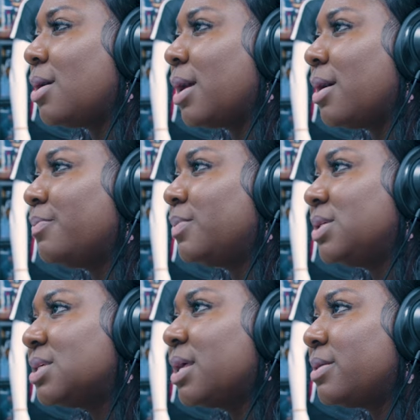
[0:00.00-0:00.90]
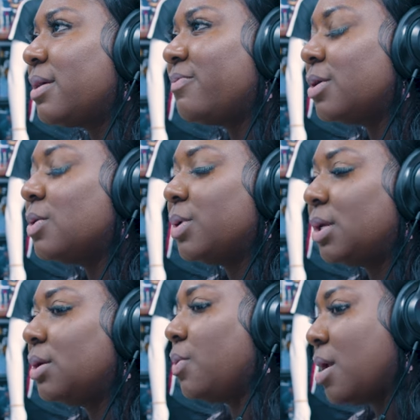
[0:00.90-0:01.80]
now. Like, they fucking
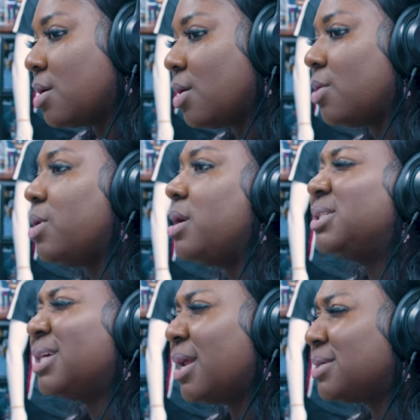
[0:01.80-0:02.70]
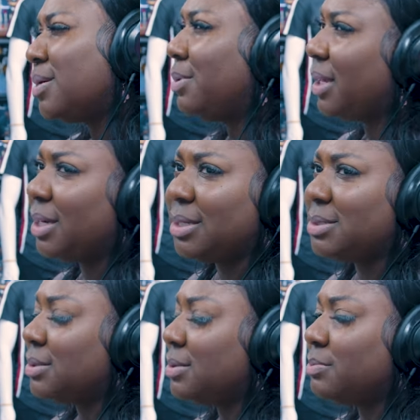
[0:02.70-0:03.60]
with it in the radio. Shout out to The
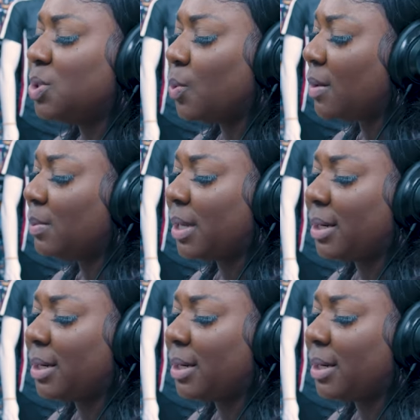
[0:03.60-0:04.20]
Blaze, Dwayne